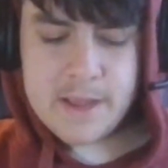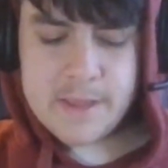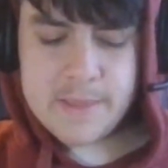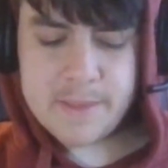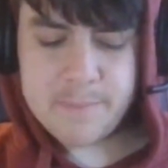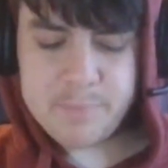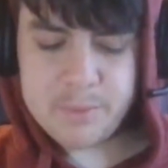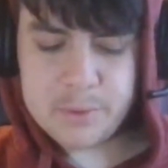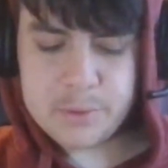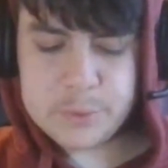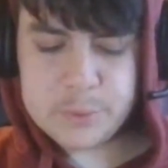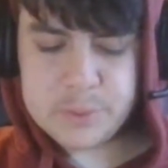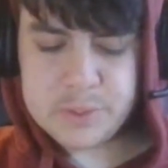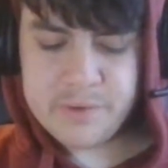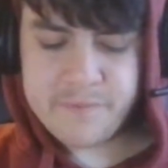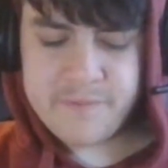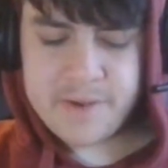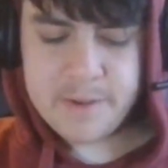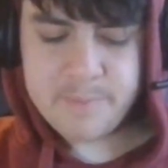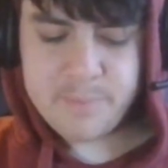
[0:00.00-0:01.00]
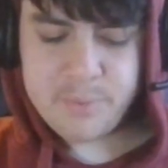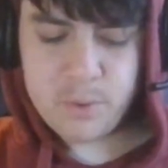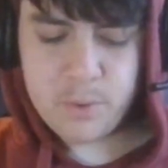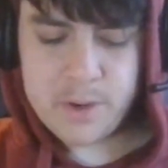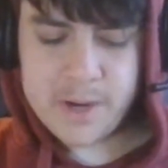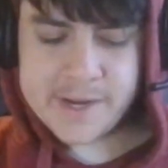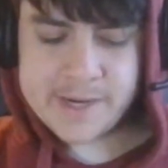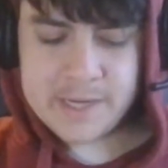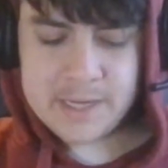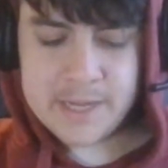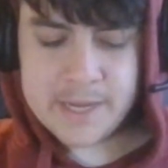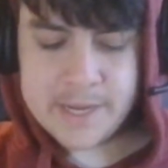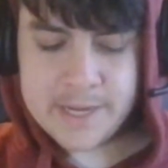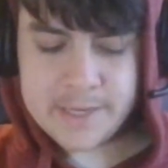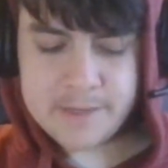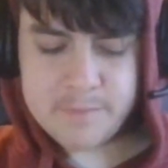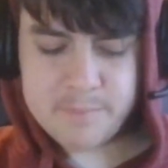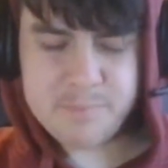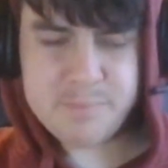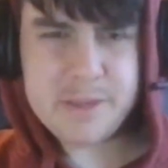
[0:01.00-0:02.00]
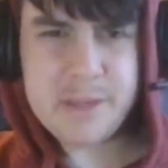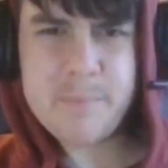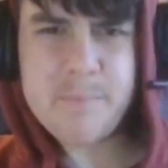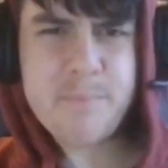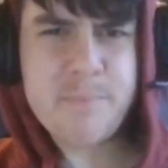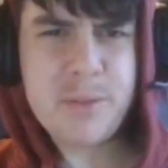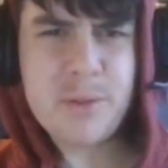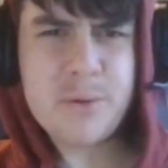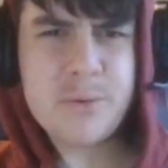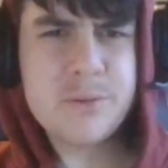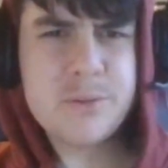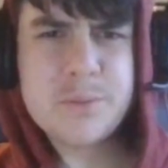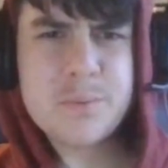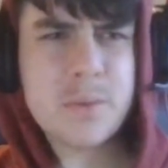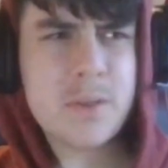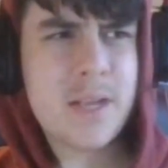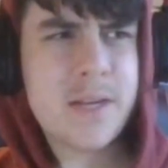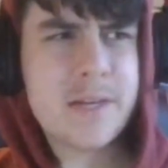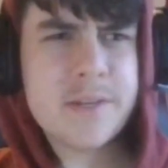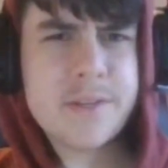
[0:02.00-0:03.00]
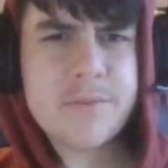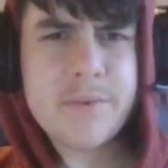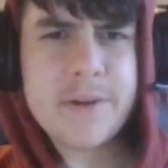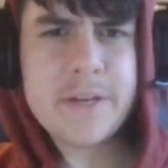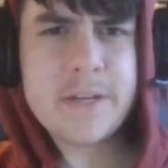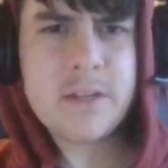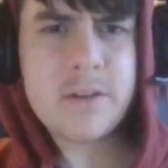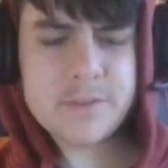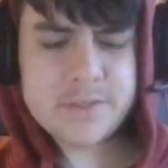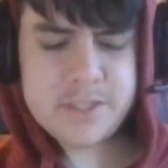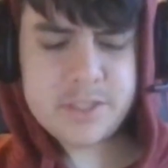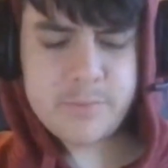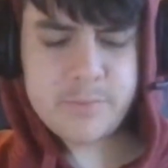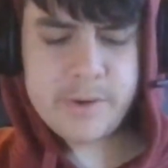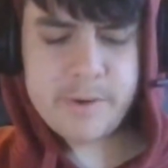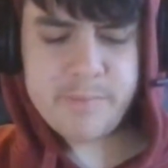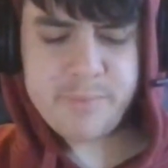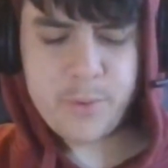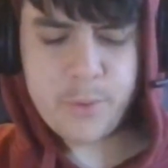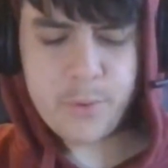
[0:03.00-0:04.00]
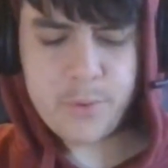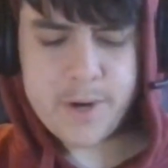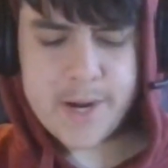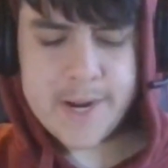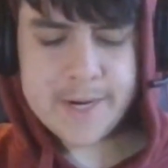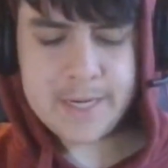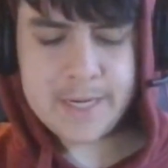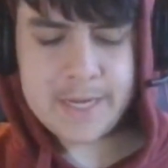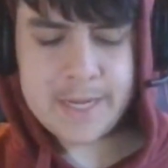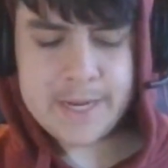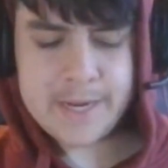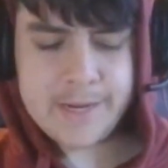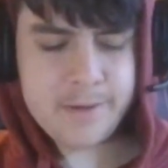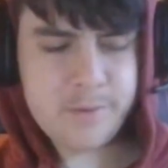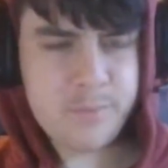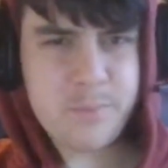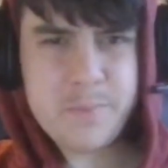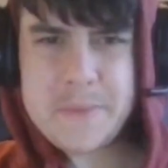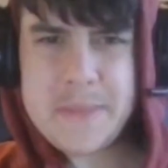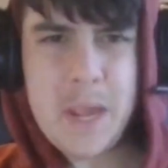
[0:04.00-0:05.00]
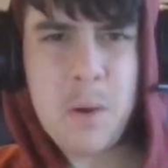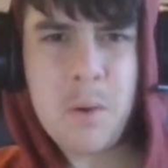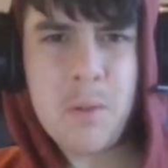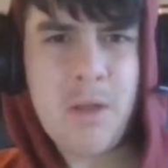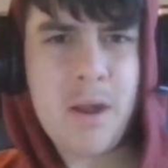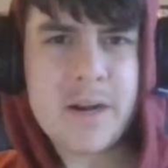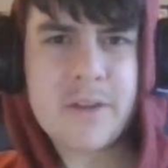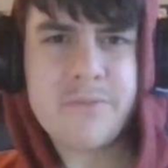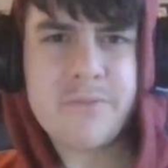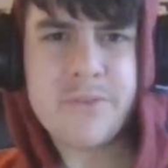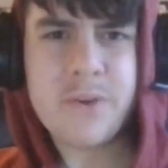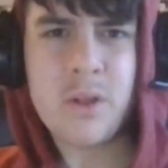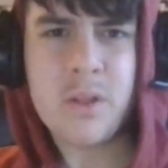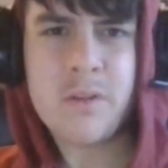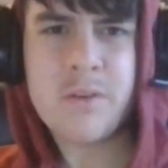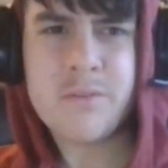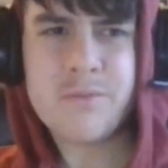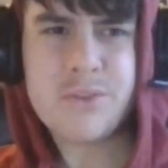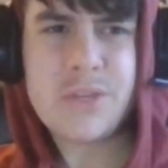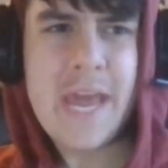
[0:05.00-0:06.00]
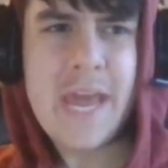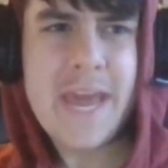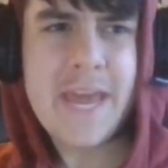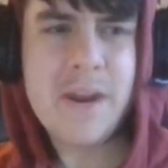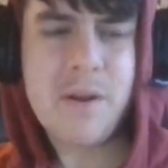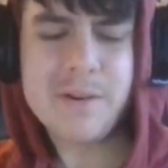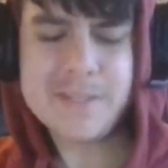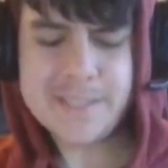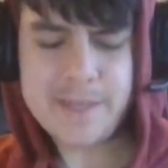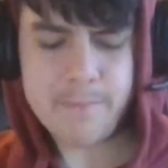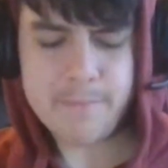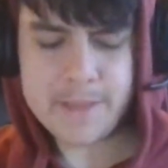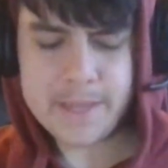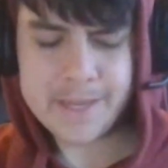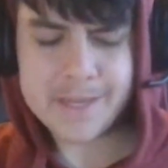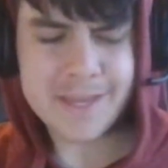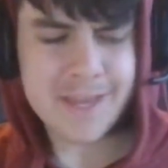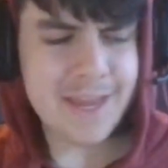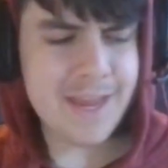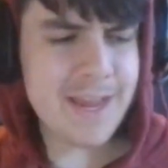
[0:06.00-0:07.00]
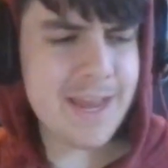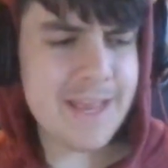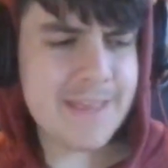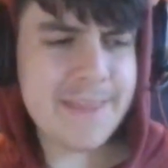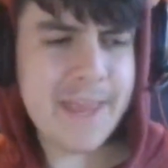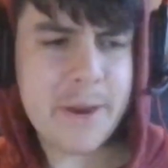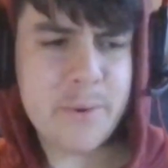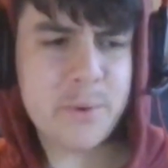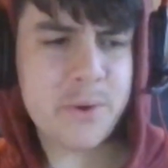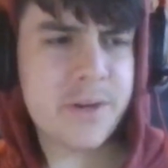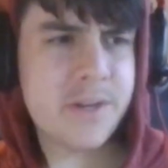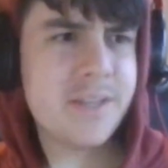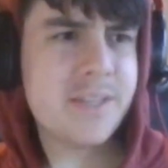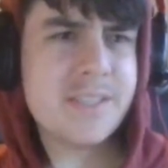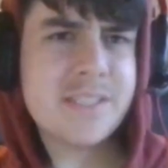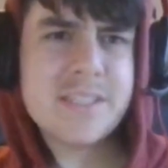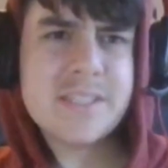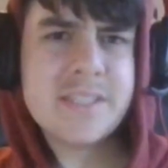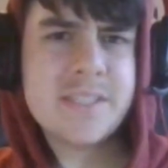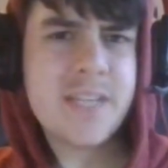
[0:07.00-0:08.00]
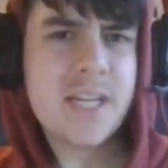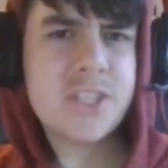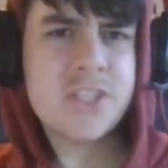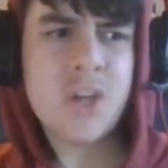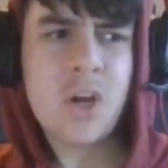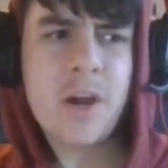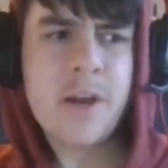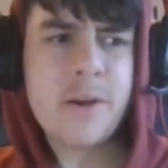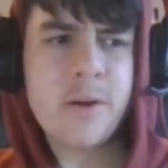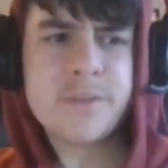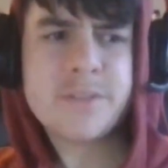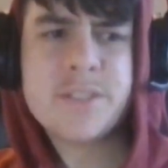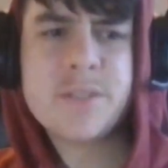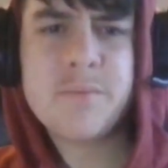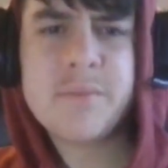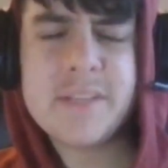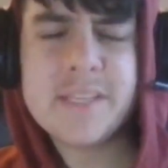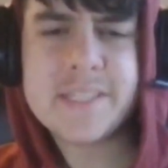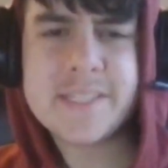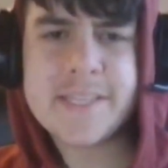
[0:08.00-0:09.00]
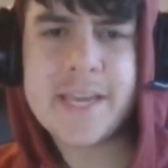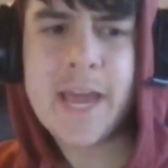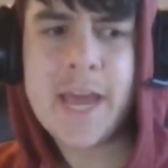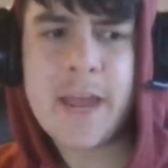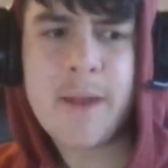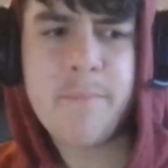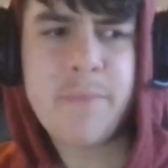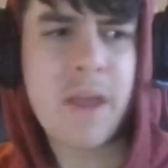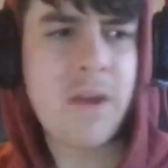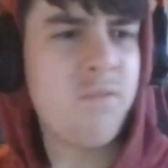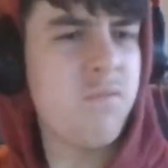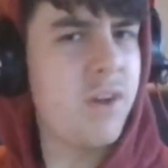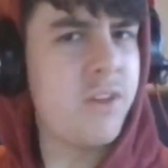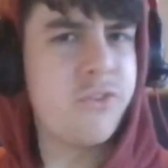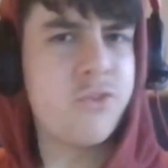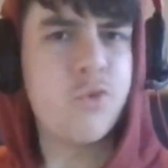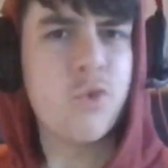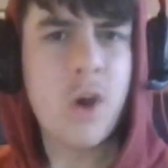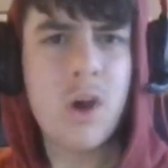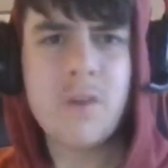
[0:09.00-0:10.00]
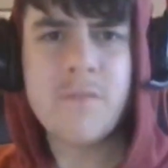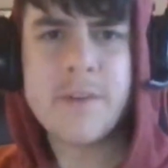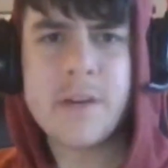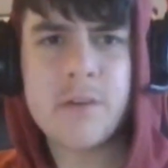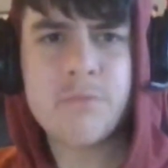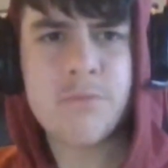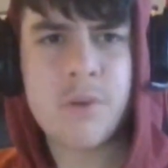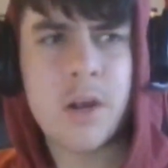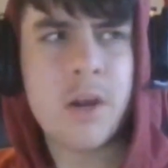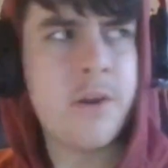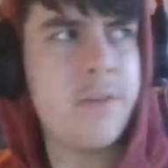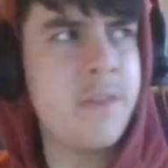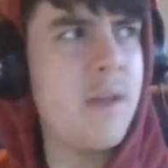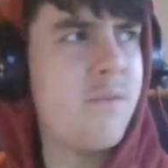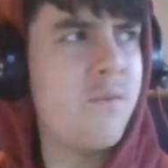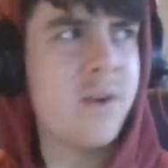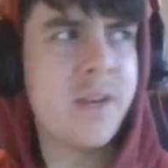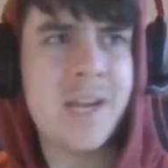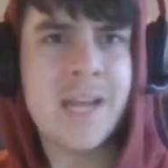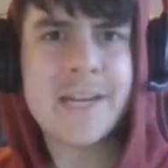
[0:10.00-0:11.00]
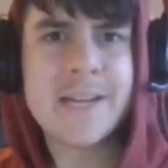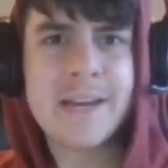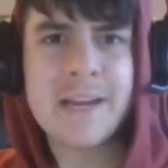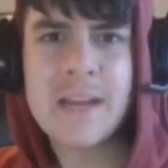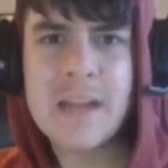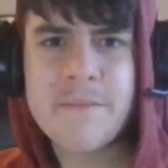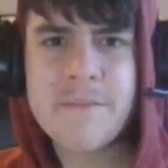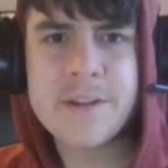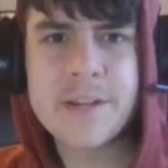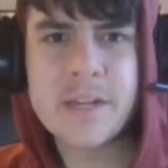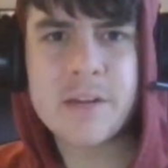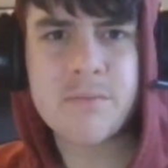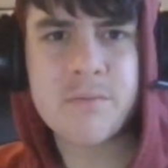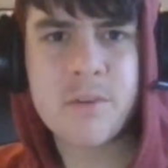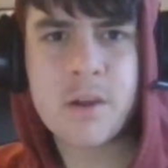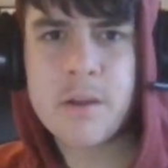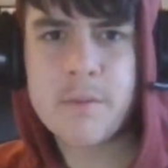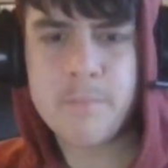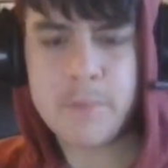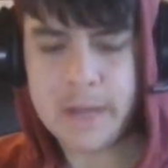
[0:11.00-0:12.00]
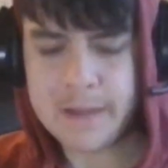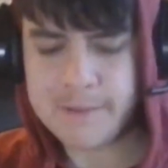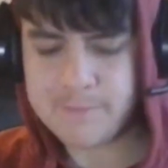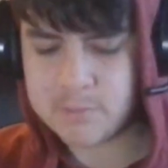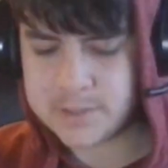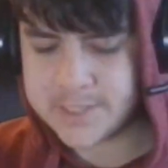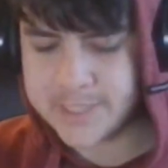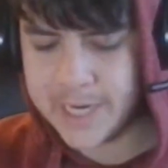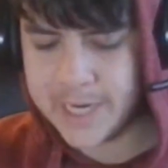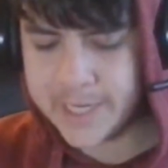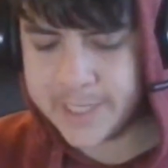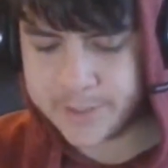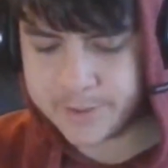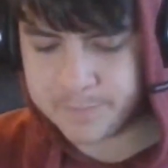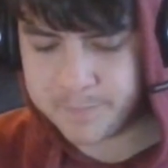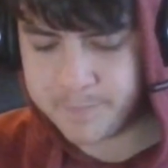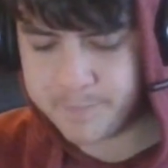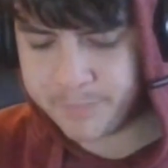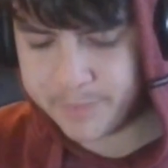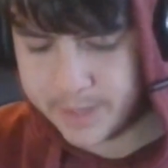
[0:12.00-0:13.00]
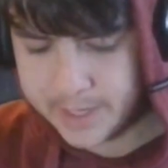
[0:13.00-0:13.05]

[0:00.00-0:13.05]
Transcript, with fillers: The Blues v Port Adelaide. The Blues were like $3 to win. Port Adelaide, they were like a dollar ten or something. They were such high odds to win this game. They've won 12 in a row. They've won like 11 in a row at Marvel Stadium.